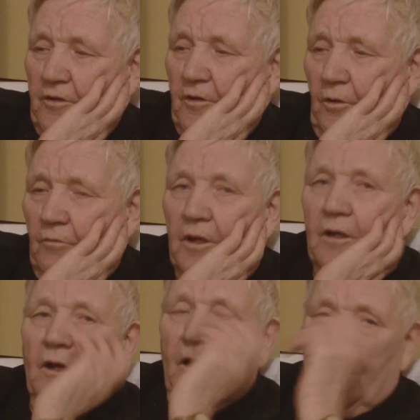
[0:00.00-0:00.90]
there, you know.
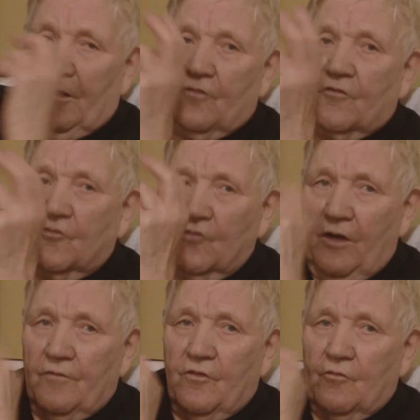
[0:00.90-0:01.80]
Yeah. And I used to
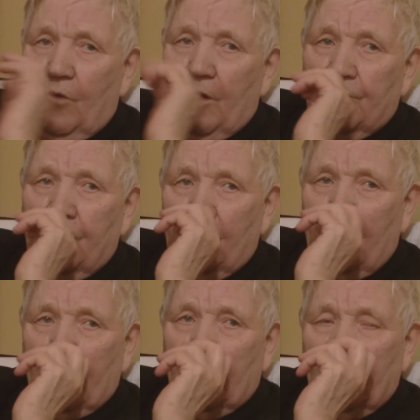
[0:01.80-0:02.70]
drive his wife as
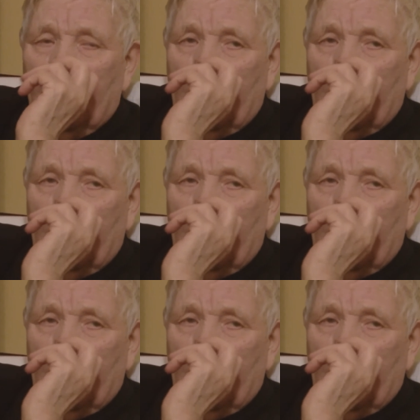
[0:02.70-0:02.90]
well.